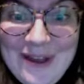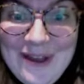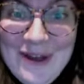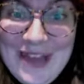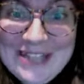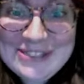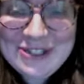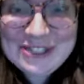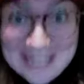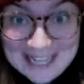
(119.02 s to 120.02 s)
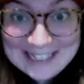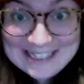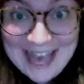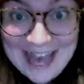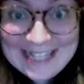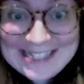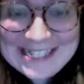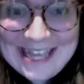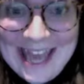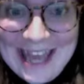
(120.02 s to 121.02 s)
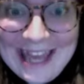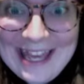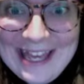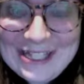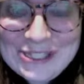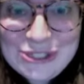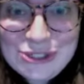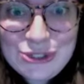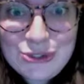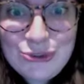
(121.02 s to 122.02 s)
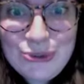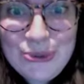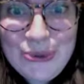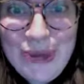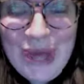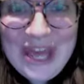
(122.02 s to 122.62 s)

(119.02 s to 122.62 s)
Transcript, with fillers: Okay, so your second task is to